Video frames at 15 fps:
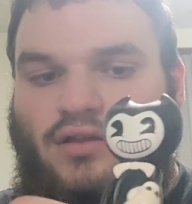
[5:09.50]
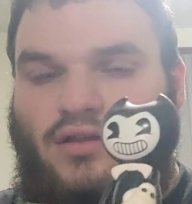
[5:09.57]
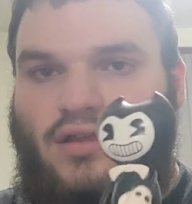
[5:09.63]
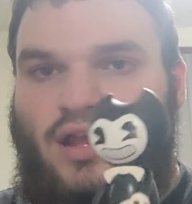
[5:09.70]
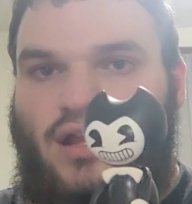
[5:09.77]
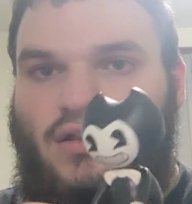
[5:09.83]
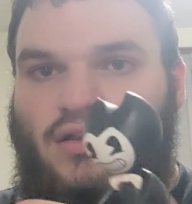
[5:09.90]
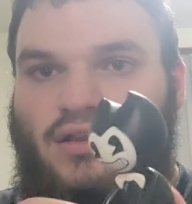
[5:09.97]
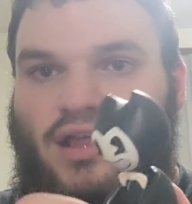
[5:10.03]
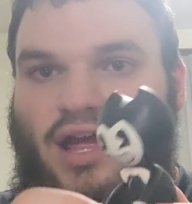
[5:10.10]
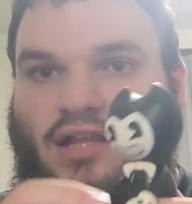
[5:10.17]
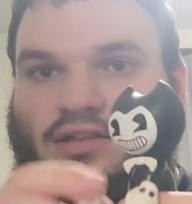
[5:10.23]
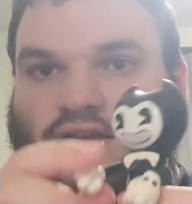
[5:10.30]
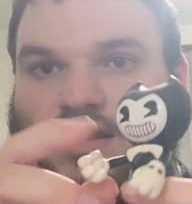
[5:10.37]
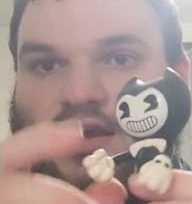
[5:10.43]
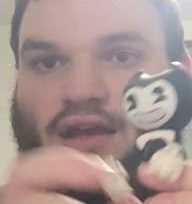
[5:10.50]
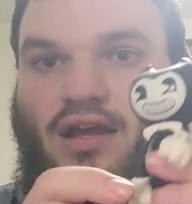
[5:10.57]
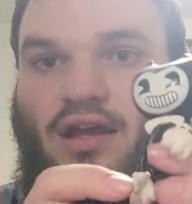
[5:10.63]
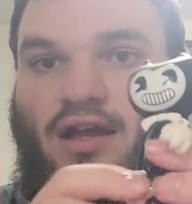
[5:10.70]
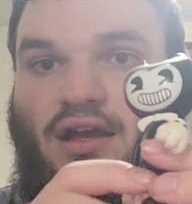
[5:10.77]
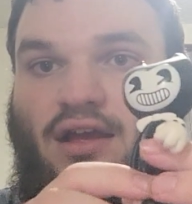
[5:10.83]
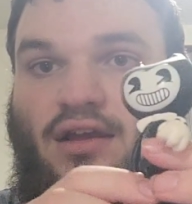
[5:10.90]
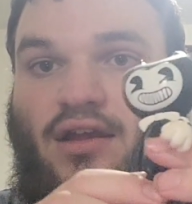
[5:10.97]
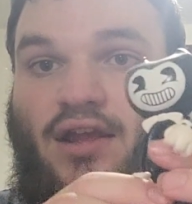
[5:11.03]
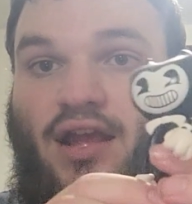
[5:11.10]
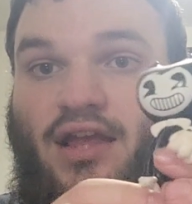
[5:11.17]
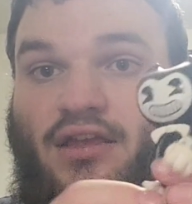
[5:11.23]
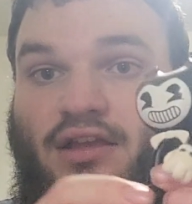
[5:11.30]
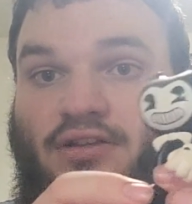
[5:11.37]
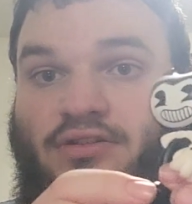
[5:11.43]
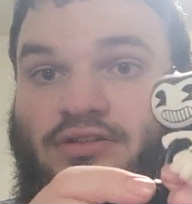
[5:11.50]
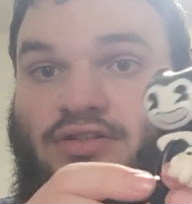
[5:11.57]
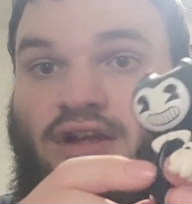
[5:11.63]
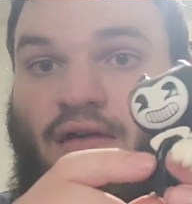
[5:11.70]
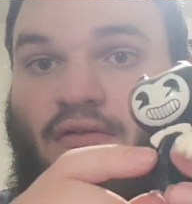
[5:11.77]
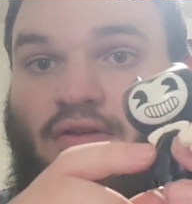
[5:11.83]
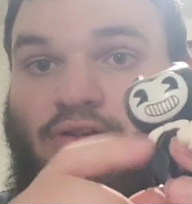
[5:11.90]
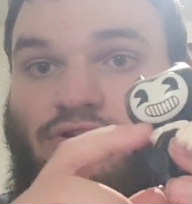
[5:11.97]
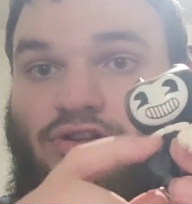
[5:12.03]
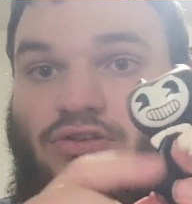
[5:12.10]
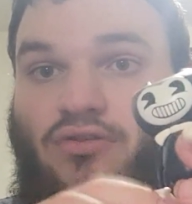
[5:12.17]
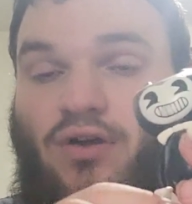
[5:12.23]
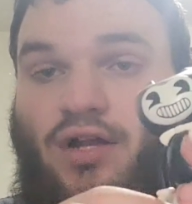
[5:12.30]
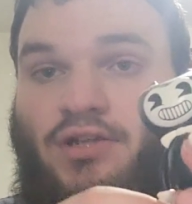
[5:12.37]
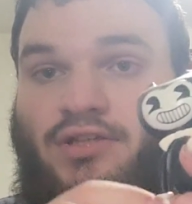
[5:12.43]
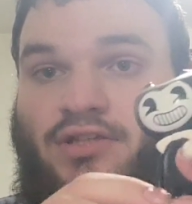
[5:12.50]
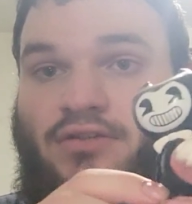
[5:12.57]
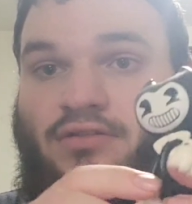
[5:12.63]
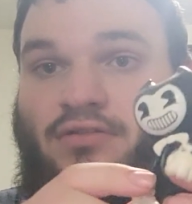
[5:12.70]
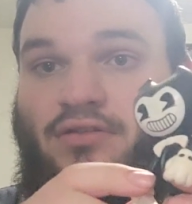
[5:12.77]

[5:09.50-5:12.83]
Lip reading: Yeah, so that's... Yeah, these are some of the joints.